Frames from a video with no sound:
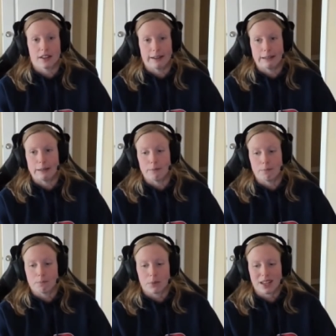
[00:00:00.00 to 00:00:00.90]
Um,
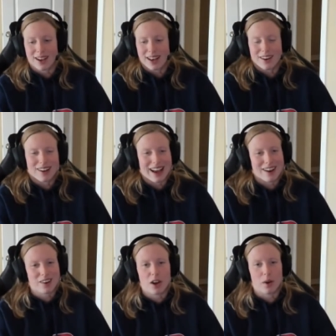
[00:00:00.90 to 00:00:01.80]
but yeah, I don't, I
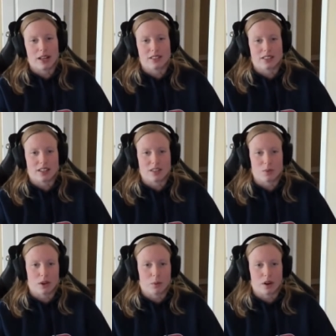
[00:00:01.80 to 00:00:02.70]
don't know. It's, it's
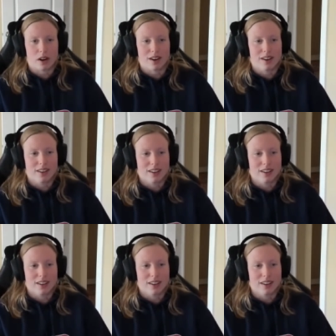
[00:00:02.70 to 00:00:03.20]
one where,